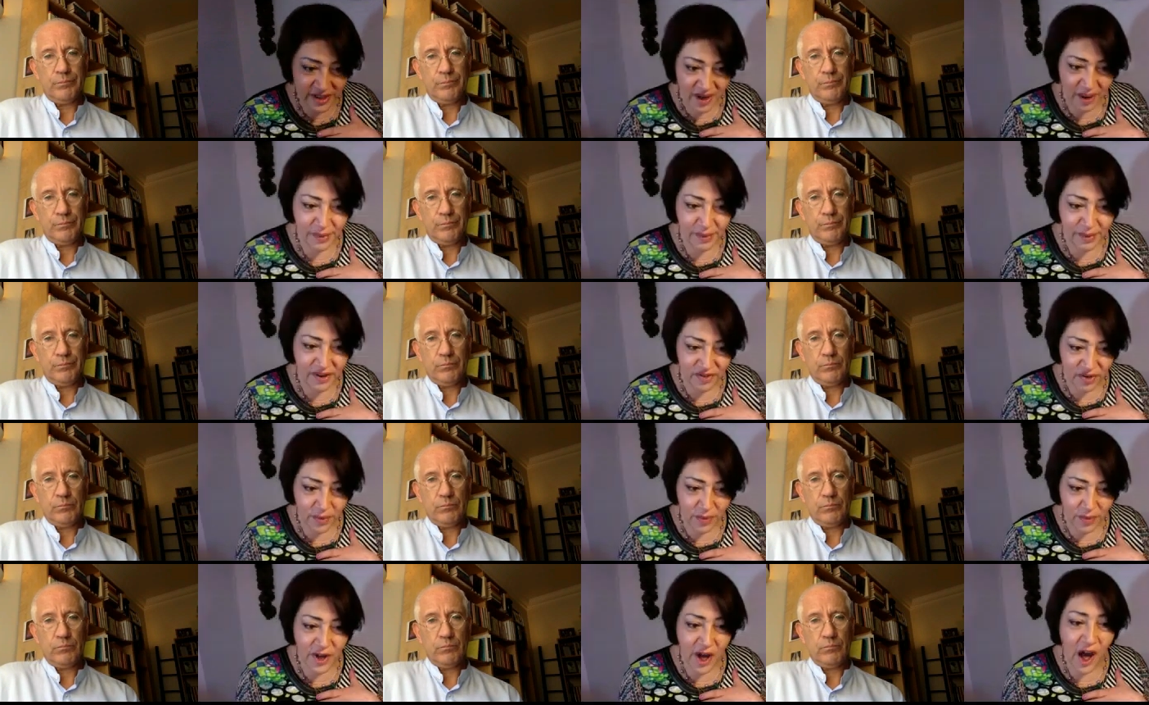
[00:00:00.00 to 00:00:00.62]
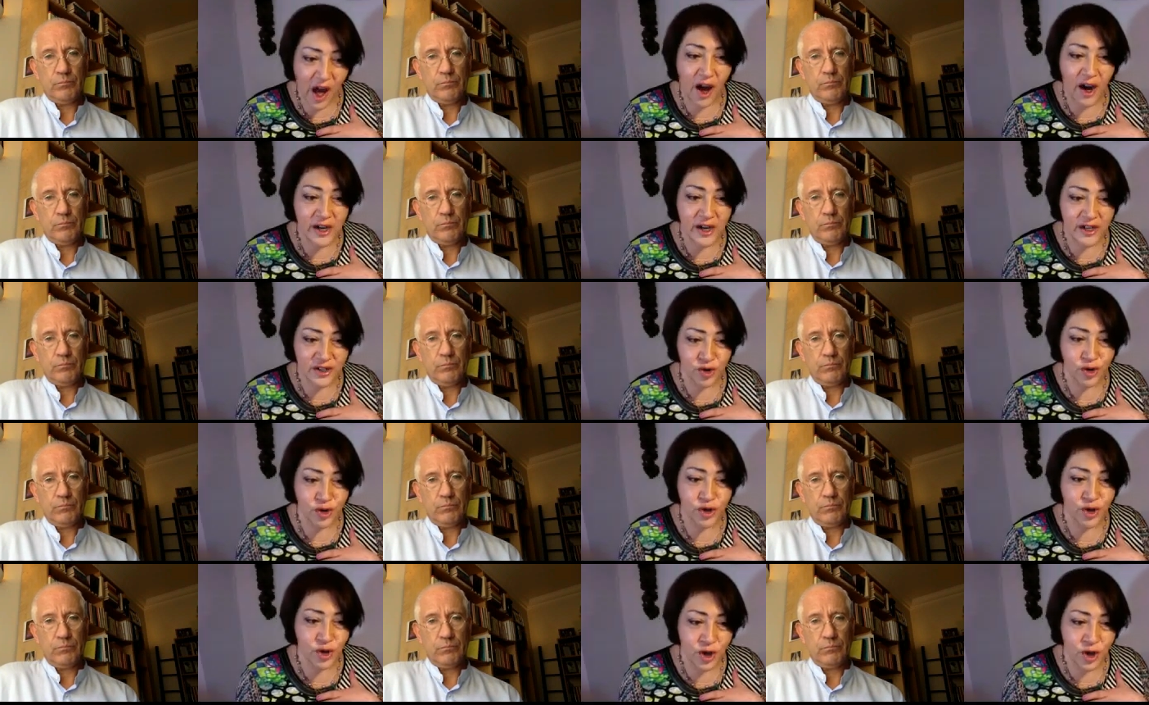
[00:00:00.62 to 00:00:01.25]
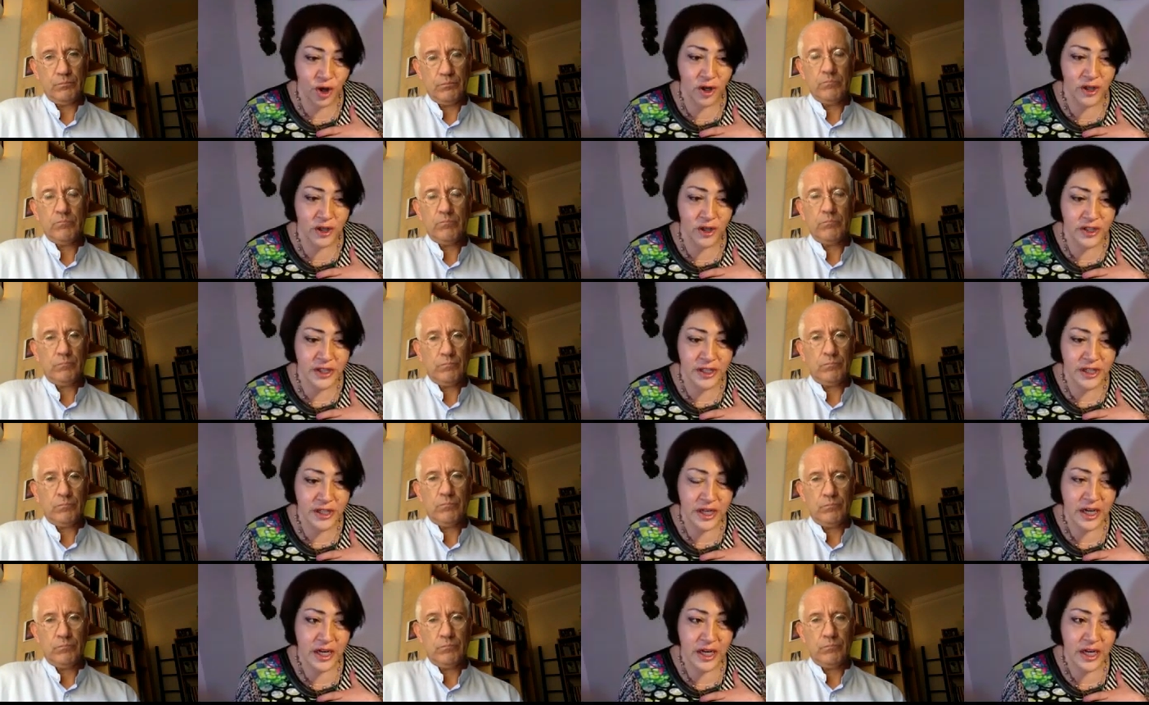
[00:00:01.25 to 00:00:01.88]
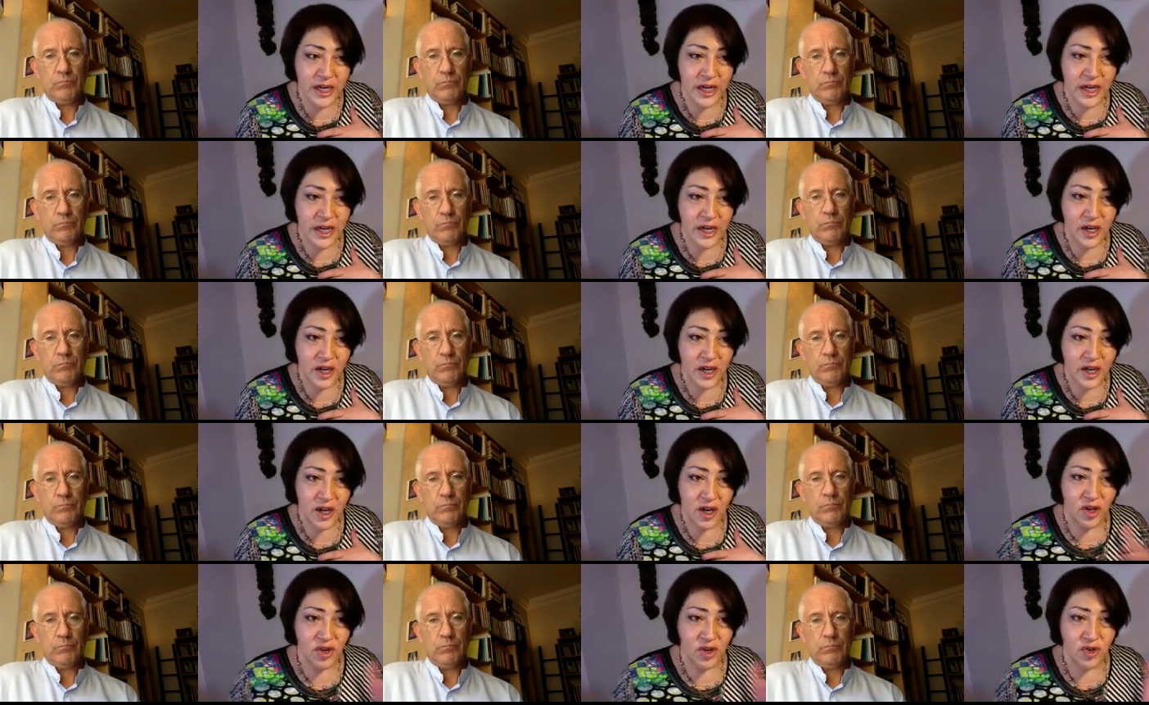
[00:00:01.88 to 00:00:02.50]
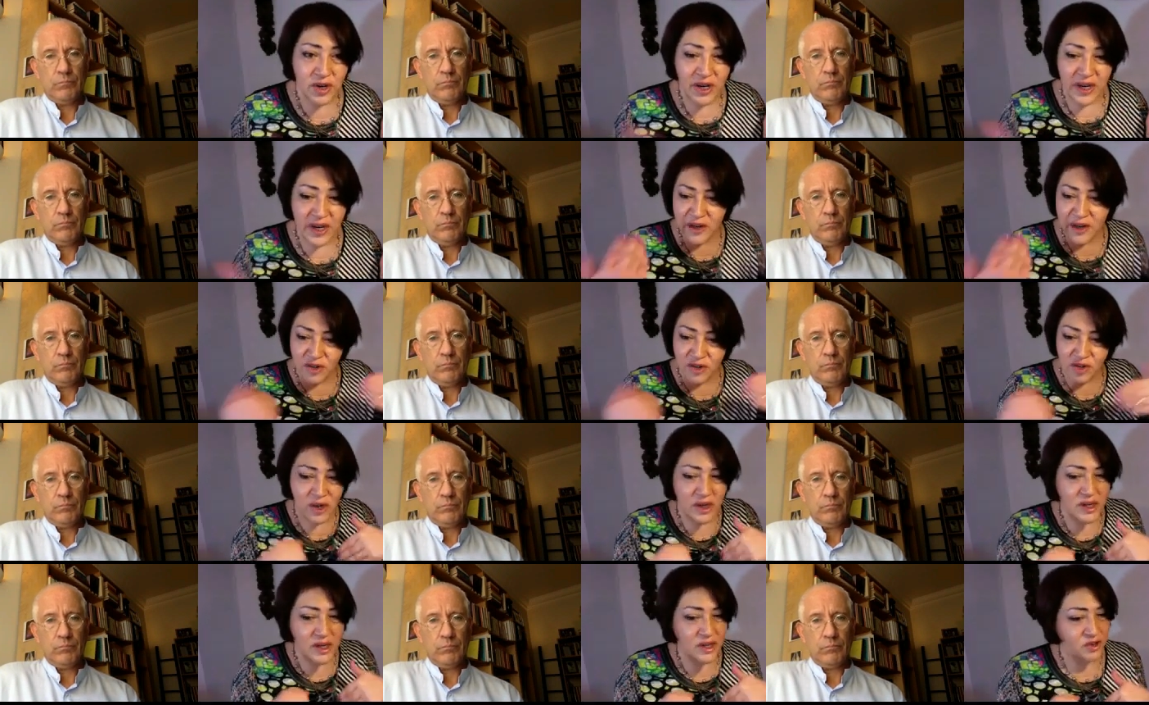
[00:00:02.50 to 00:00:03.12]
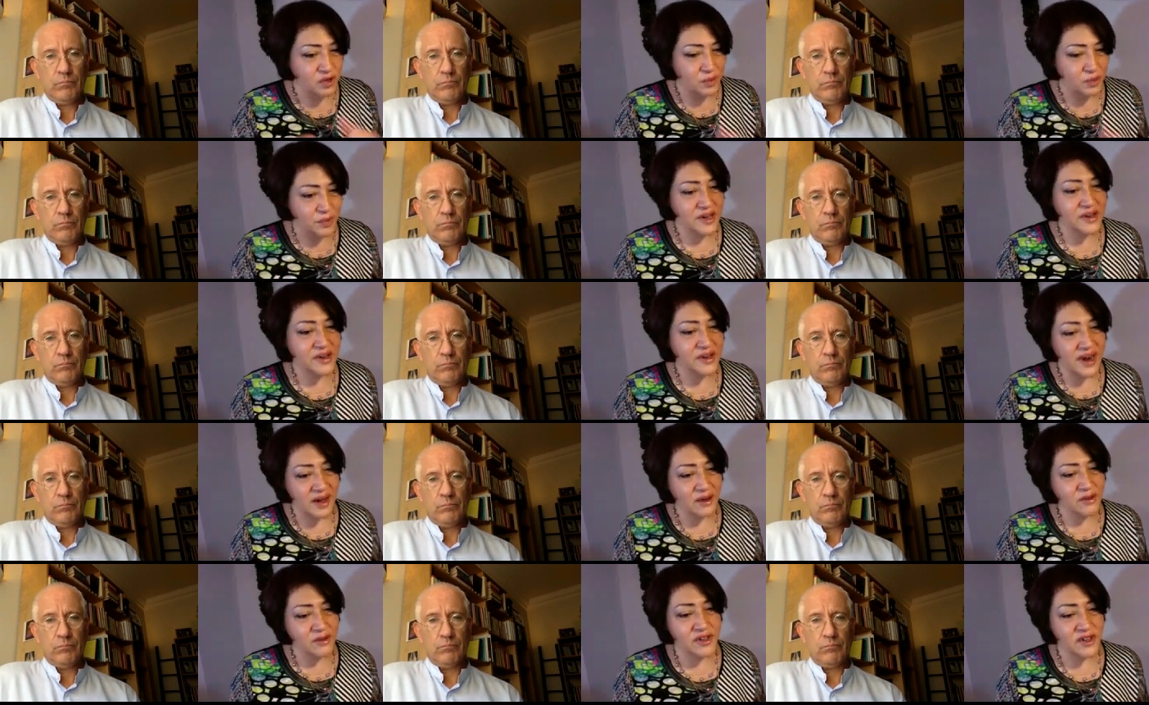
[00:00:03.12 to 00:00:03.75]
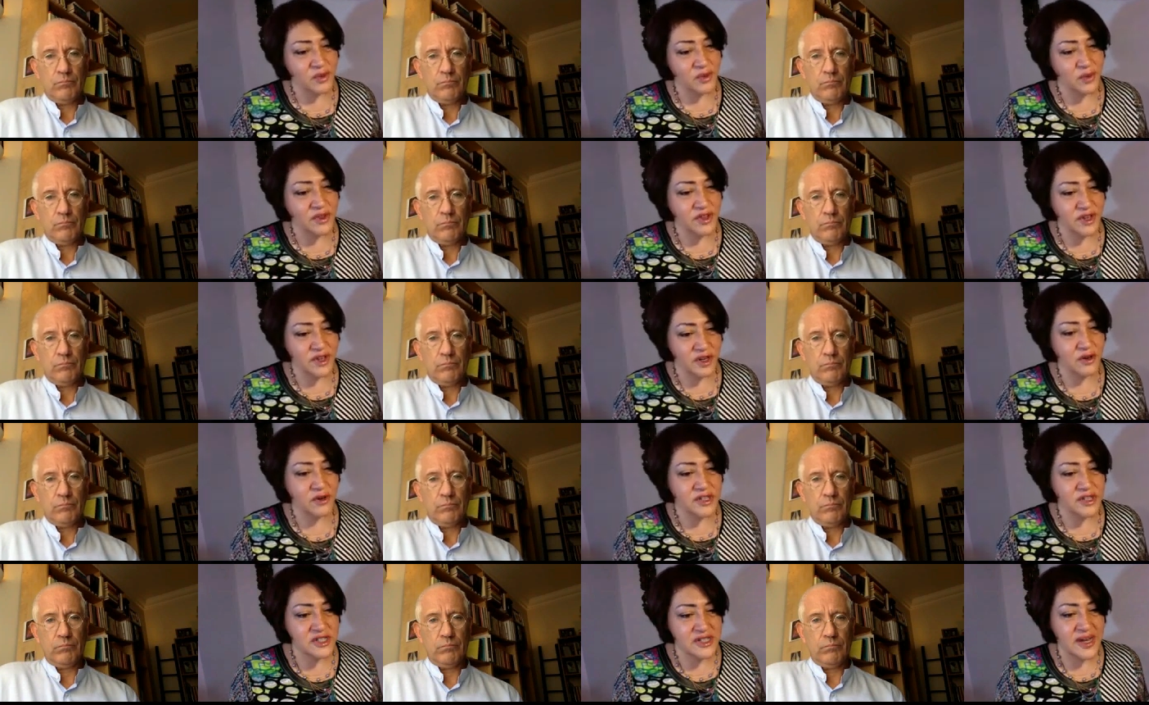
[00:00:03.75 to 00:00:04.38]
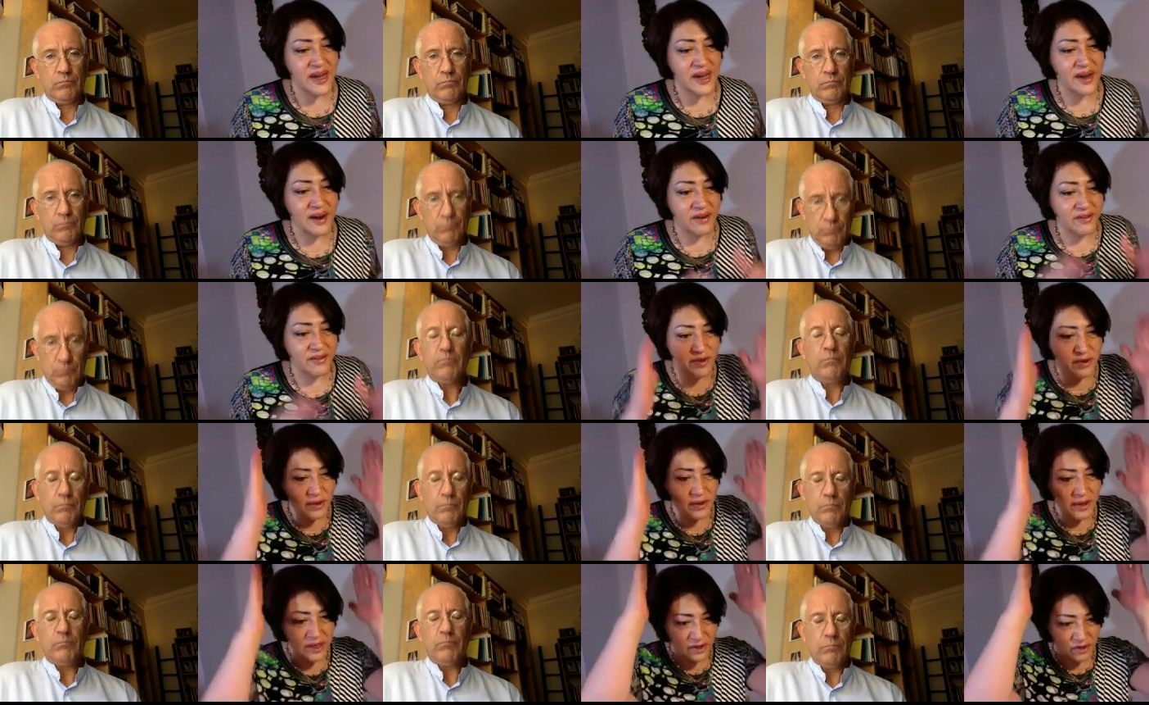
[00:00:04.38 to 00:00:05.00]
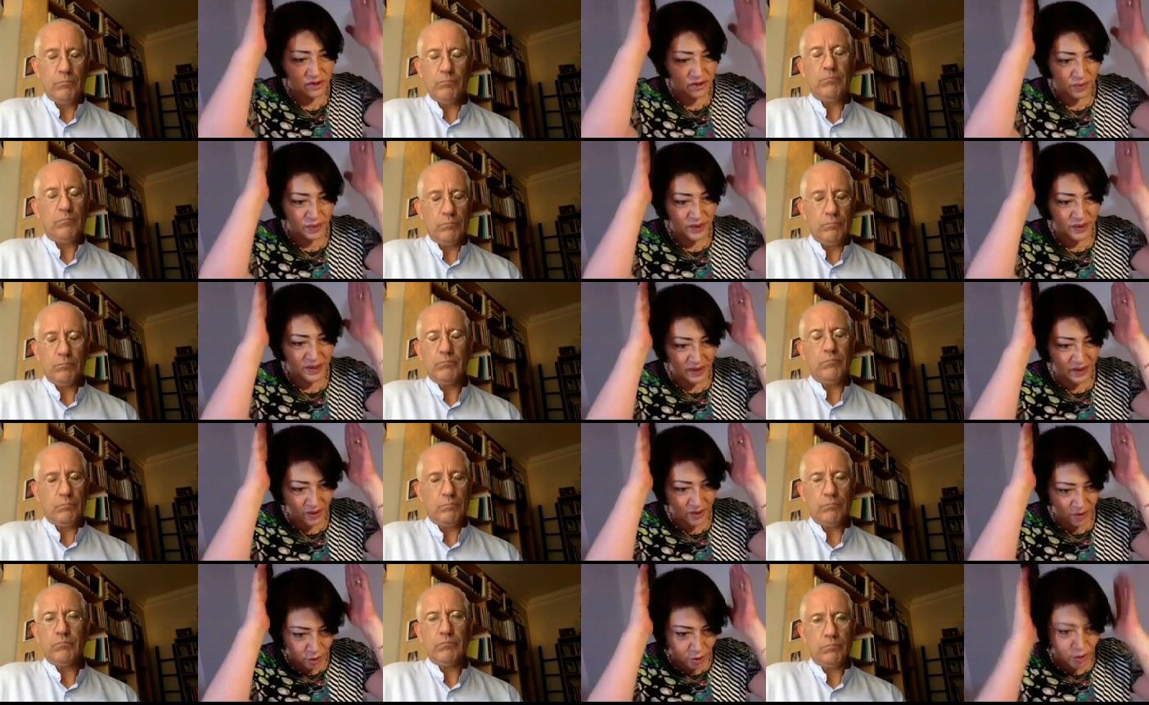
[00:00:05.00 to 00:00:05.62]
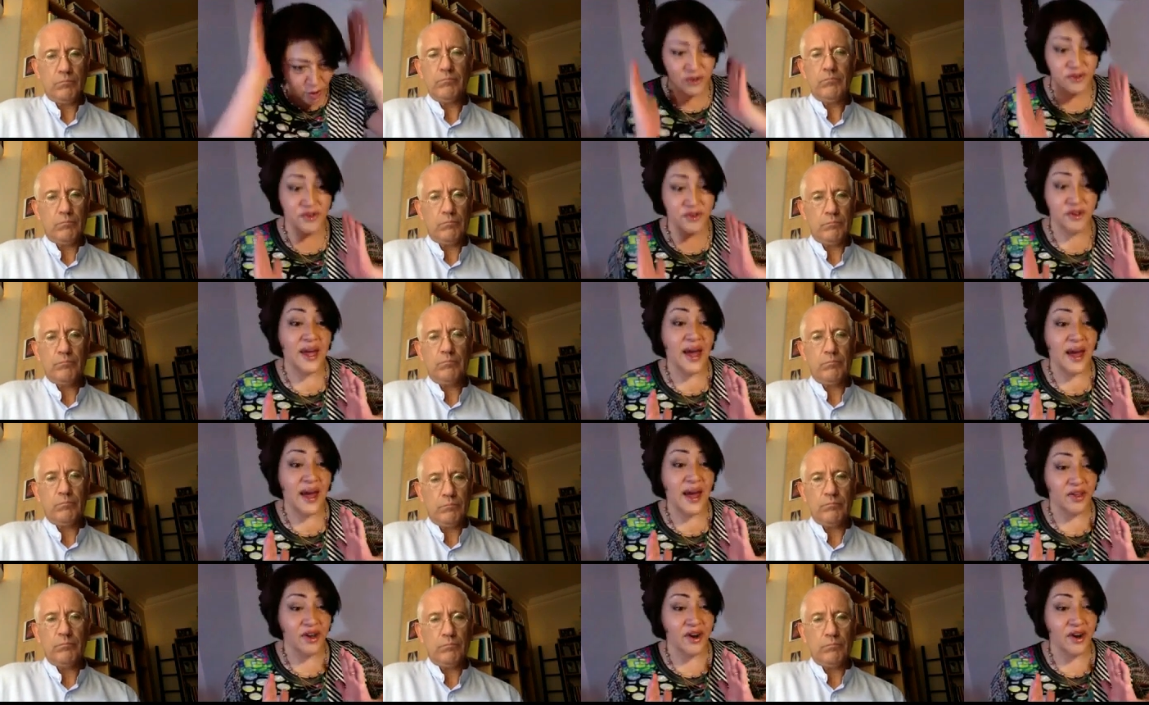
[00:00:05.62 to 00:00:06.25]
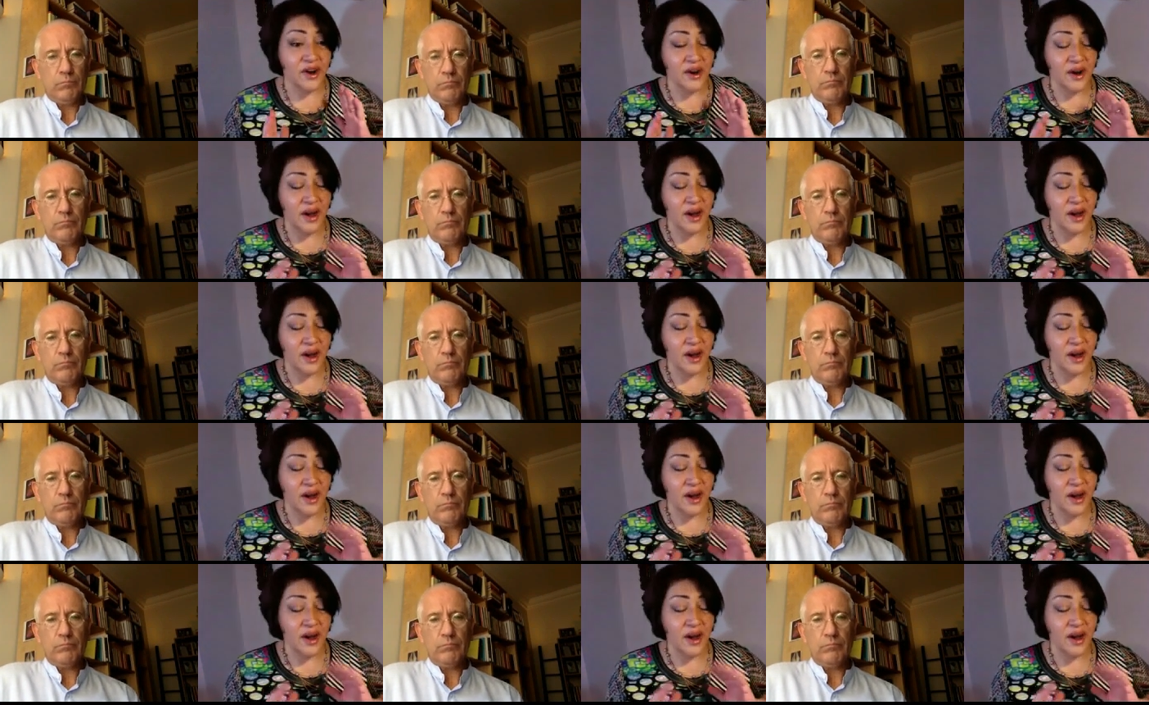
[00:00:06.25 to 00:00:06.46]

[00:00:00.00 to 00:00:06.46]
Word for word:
Speaker 1: coming from the heart or not, you really need to be grounded within yourself. You need to be all together.